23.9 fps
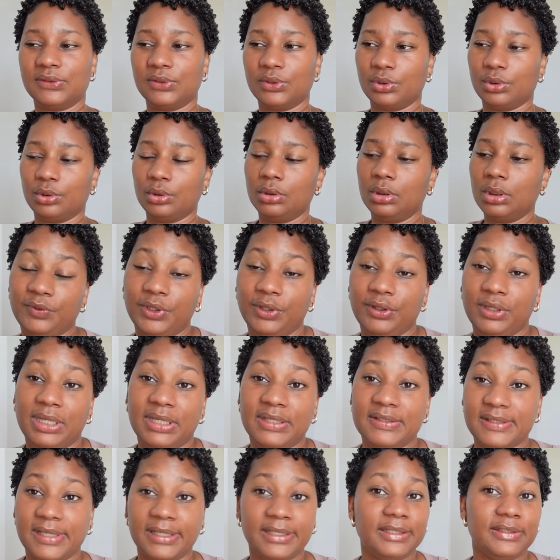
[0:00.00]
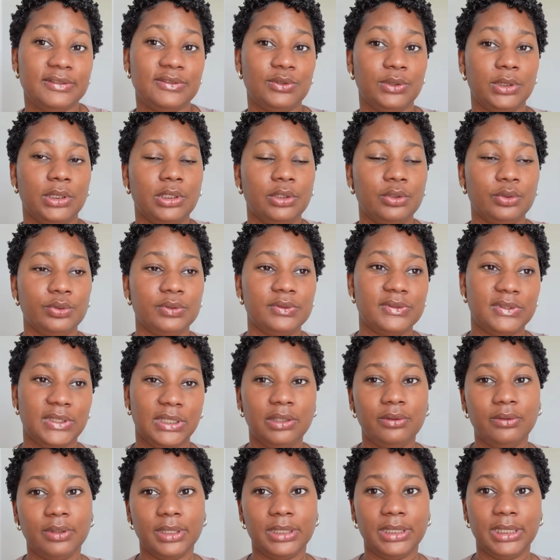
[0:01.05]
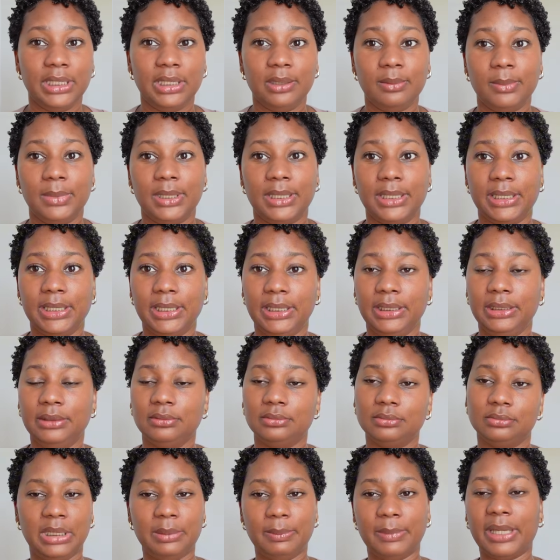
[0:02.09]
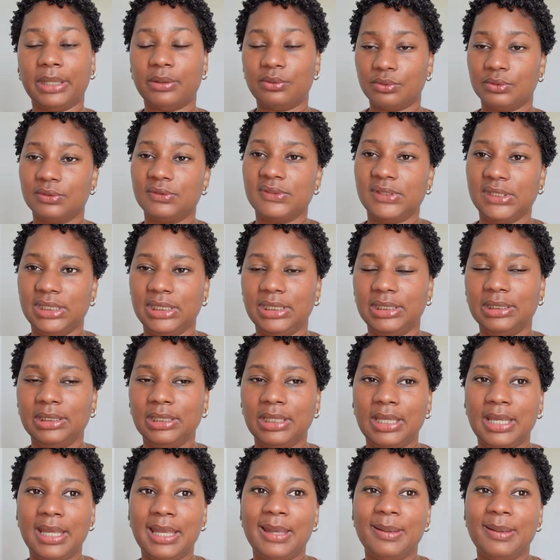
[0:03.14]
So very excited to include CECRED in my routine,